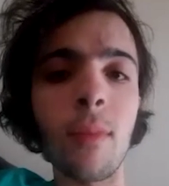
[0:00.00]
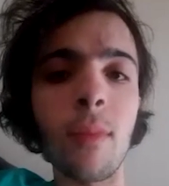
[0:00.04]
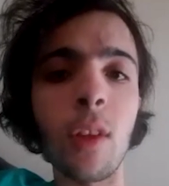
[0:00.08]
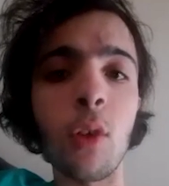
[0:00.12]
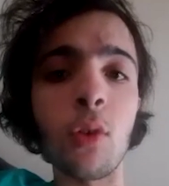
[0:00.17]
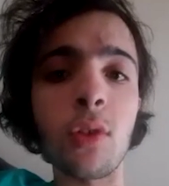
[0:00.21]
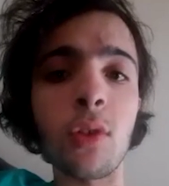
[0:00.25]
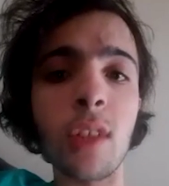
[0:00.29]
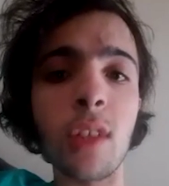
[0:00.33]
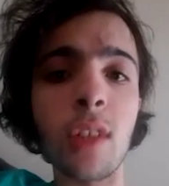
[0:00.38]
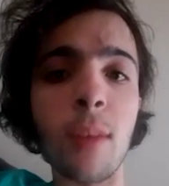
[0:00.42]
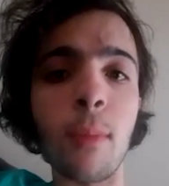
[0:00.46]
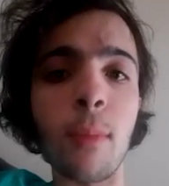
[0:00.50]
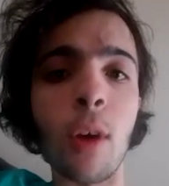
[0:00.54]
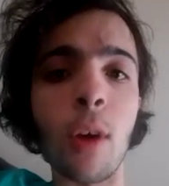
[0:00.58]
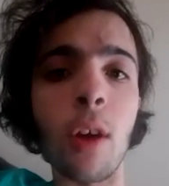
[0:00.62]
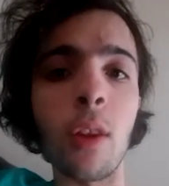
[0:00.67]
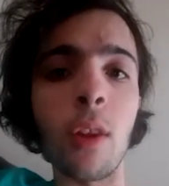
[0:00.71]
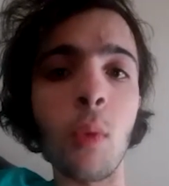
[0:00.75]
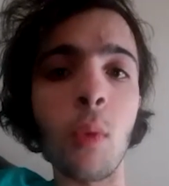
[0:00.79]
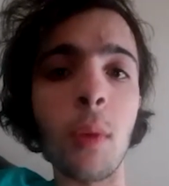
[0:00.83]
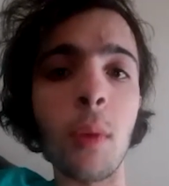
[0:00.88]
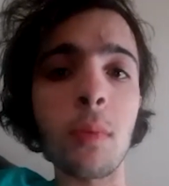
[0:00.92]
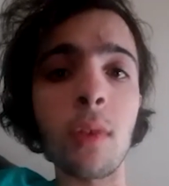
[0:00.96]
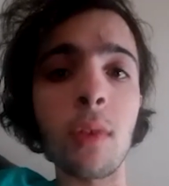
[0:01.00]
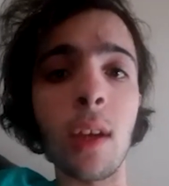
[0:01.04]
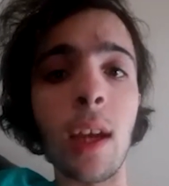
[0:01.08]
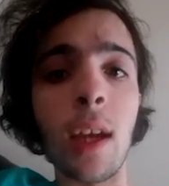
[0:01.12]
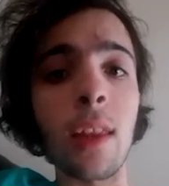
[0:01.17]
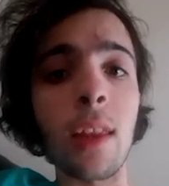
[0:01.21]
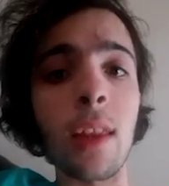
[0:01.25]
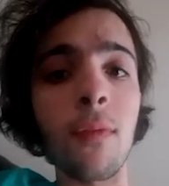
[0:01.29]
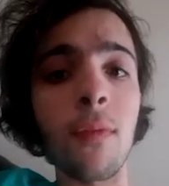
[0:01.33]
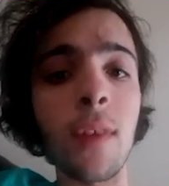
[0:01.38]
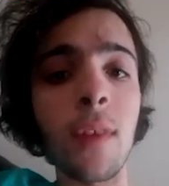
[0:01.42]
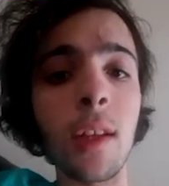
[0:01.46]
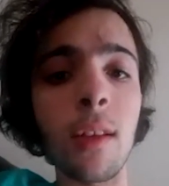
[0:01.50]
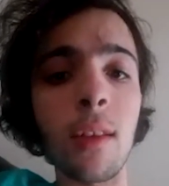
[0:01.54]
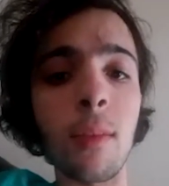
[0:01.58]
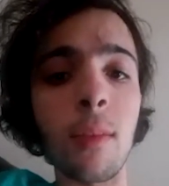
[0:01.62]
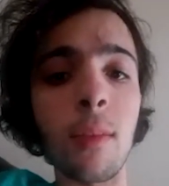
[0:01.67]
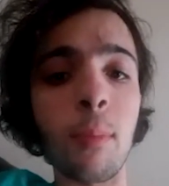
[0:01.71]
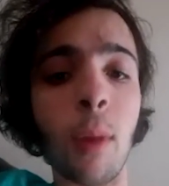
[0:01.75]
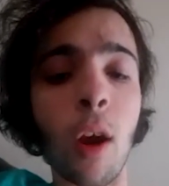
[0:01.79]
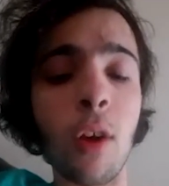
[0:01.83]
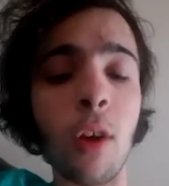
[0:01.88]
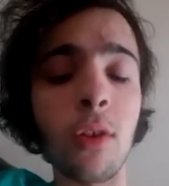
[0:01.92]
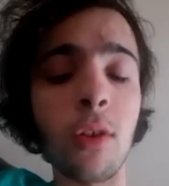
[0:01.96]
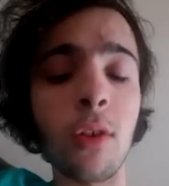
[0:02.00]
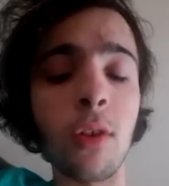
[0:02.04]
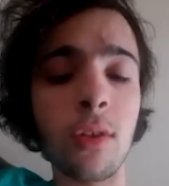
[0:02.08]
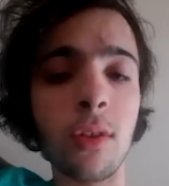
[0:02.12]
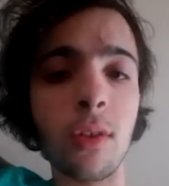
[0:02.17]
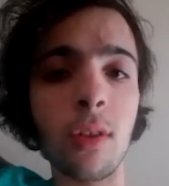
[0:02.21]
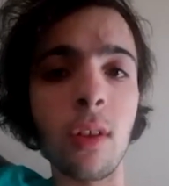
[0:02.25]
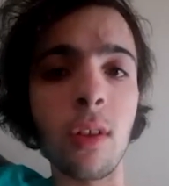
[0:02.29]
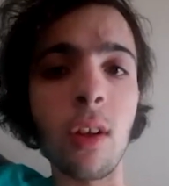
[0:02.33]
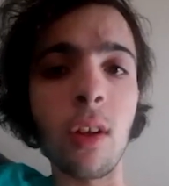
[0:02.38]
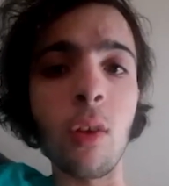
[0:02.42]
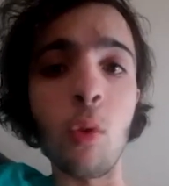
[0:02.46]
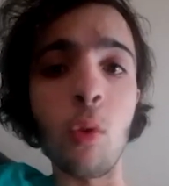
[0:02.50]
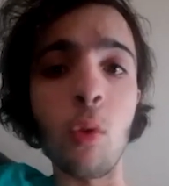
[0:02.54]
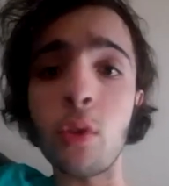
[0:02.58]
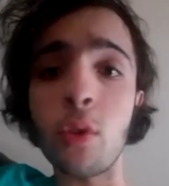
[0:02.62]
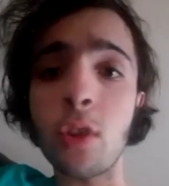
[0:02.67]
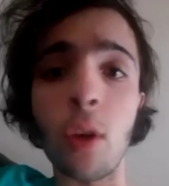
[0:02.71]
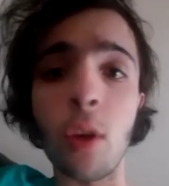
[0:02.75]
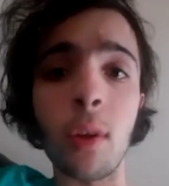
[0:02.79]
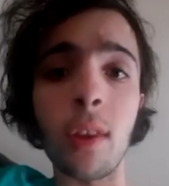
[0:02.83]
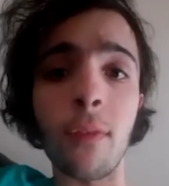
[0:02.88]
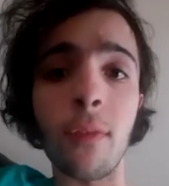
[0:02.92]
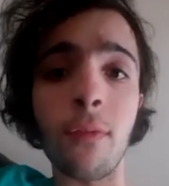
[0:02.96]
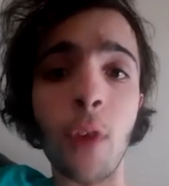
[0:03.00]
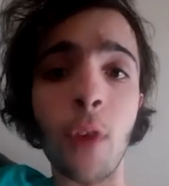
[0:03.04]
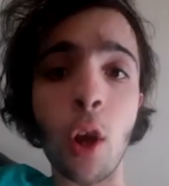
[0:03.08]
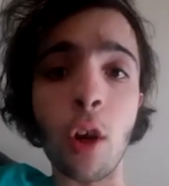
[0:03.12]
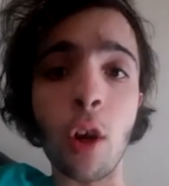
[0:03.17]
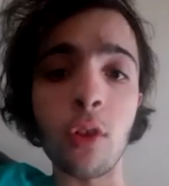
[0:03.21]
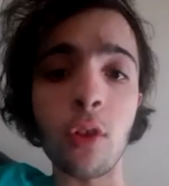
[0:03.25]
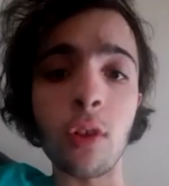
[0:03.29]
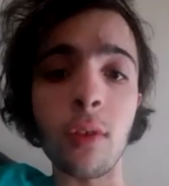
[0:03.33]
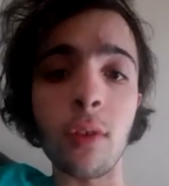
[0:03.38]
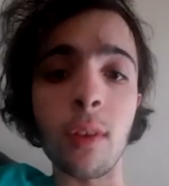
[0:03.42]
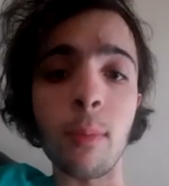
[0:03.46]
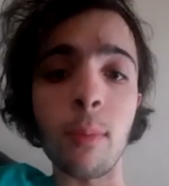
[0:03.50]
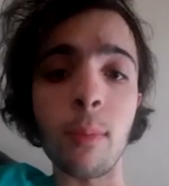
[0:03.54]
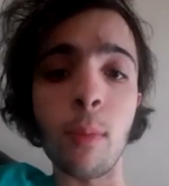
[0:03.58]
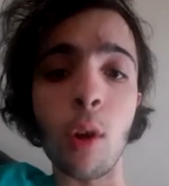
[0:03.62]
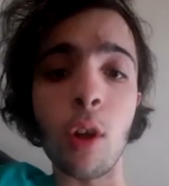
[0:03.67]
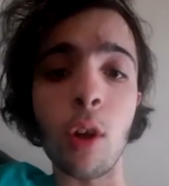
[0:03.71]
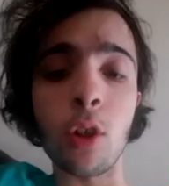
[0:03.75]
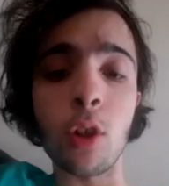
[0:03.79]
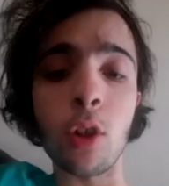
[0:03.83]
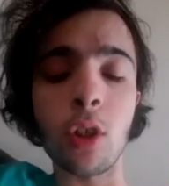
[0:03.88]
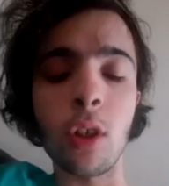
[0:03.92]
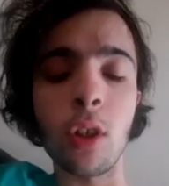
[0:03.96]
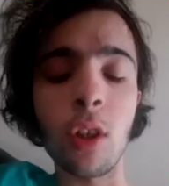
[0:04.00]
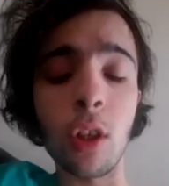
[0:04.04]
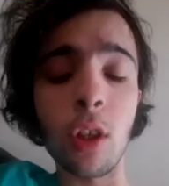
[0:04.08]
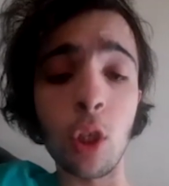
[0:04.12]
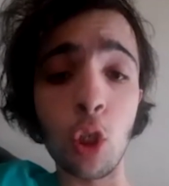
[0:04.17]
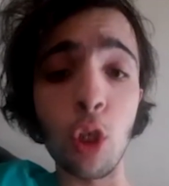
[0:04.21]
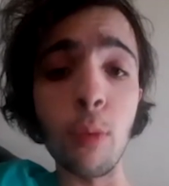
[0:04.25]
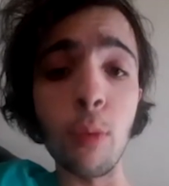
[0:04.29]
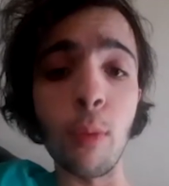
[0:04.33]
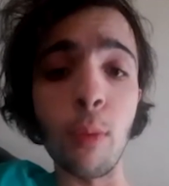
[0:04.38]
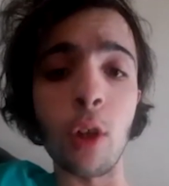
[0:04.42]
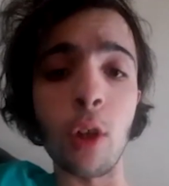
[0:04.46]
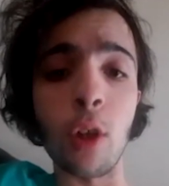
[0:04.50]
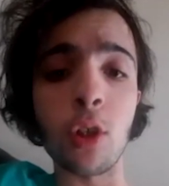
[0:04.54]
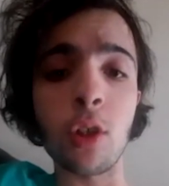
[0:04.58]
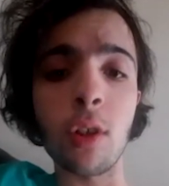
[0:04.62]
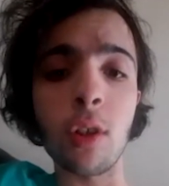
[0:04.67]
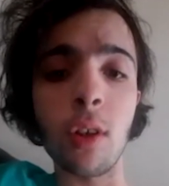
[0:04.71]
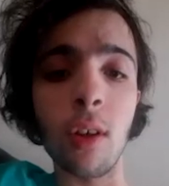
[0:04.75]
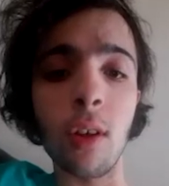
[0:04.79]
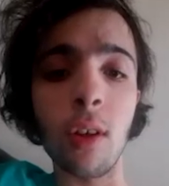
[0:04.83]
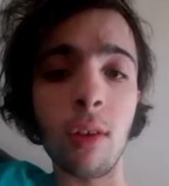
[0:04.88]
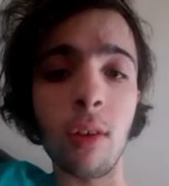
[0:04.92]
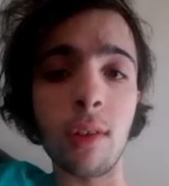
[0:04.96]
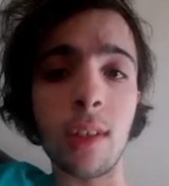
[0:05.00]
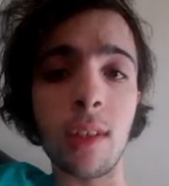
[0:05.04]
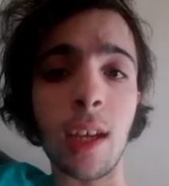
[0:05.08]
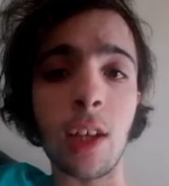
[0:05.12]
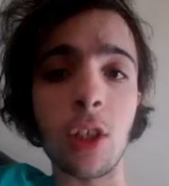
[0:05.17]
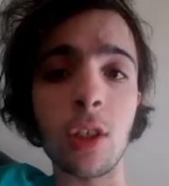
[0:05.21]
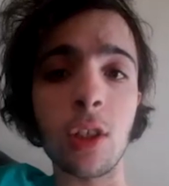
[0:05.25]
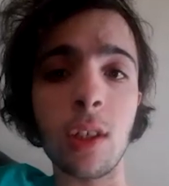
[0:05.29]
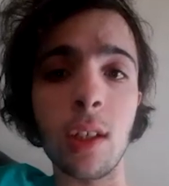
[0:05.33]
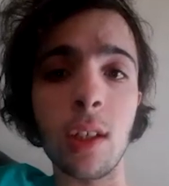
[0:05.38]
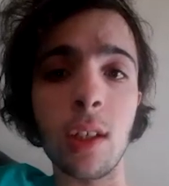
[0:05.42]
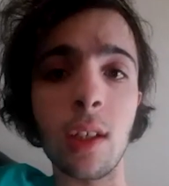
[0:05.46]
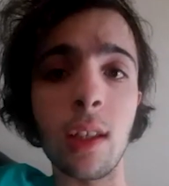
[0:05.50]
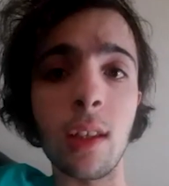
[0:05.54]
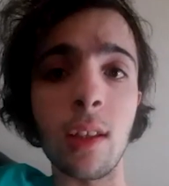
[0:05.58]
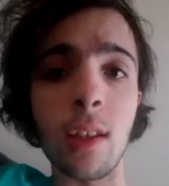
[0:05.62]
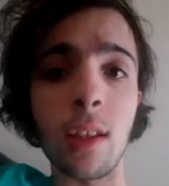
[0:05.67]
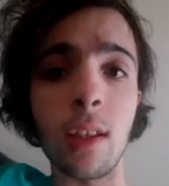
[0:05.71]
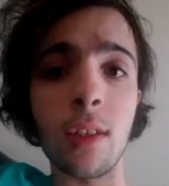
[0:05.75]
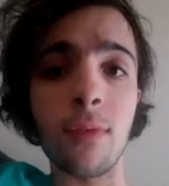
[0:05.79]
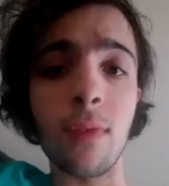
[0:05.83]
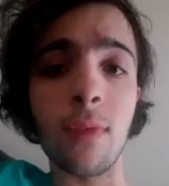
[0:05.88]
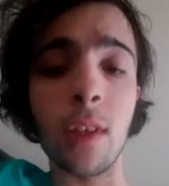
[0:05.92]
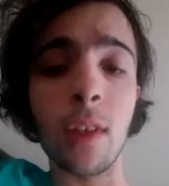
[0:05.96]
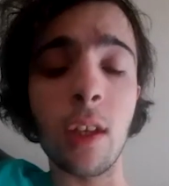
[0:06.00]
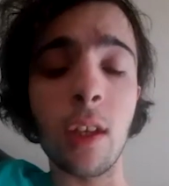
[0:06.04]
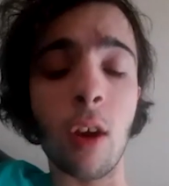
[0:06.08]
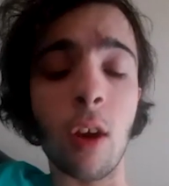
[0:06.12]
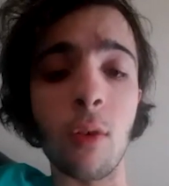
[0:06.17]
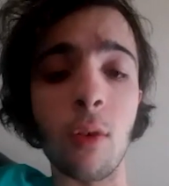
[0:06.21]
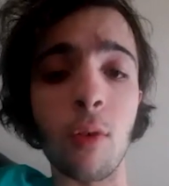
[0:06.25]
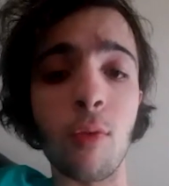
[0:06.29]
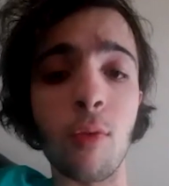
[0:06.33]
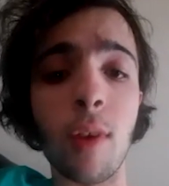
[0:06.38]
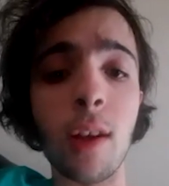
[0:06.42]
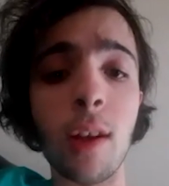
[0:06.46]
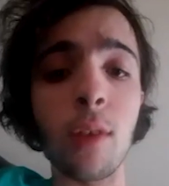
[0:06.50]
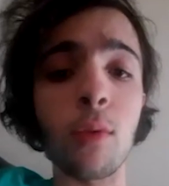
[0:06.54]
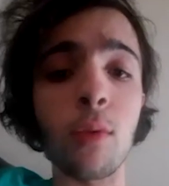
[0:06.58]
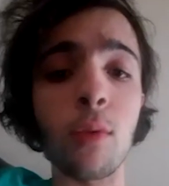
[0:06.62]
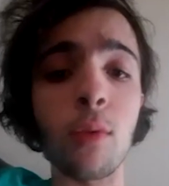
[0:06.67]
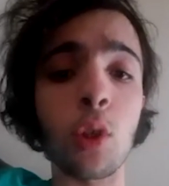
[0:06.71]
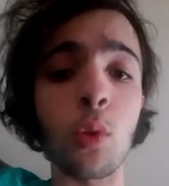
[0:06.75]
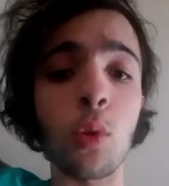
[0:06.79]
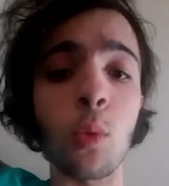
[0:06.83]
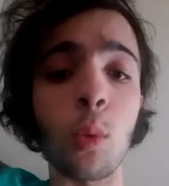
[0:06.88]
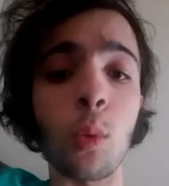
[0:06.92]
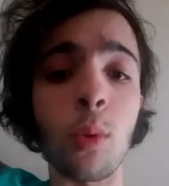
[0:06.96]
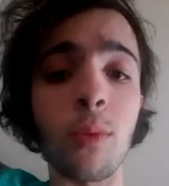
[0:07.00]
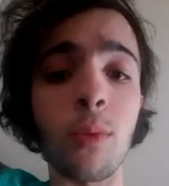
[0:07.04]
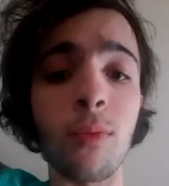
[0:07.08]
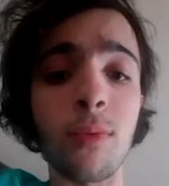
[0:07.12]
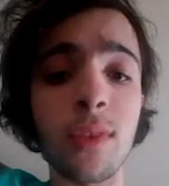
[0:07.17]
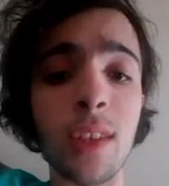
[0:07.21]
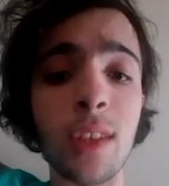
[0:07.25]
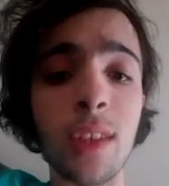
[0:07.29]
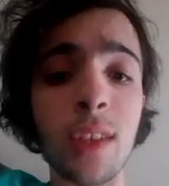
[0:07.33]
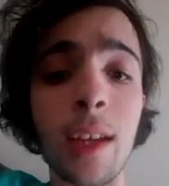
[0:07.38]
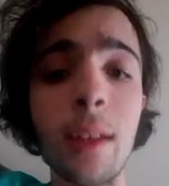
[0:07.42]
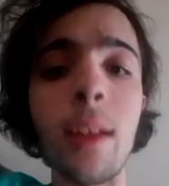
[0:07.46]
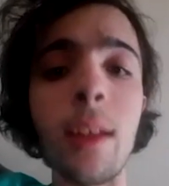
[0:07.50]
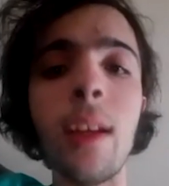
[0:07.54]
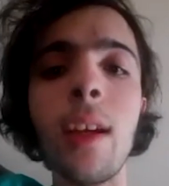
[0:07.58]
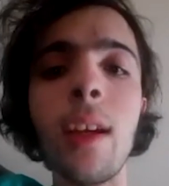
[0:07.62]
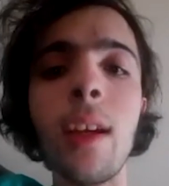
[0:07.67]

You'll see them on the website. And the posts, the photos of the merch, the new merch, are attached in this video already, which you would have seen.